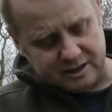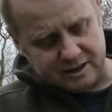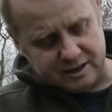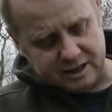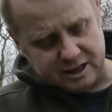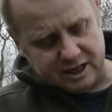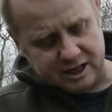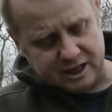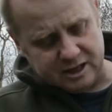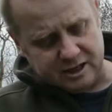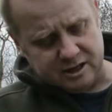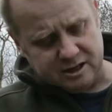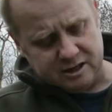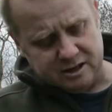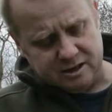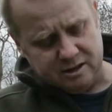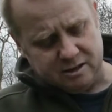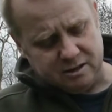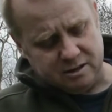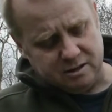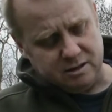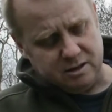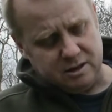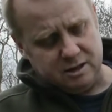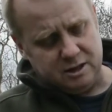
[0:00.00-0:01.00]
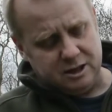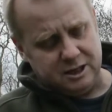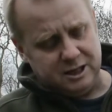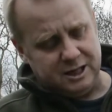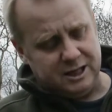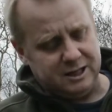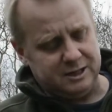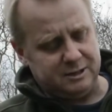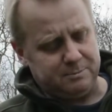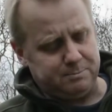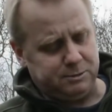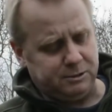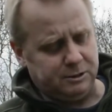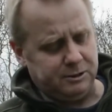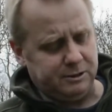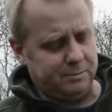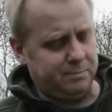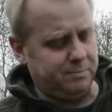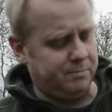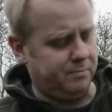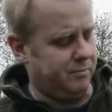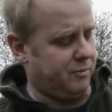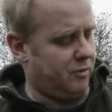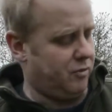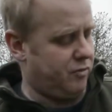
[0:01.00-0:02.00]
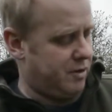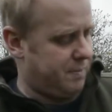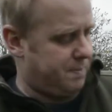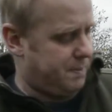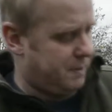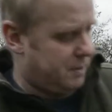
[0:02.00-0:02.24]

done. Let's put the grip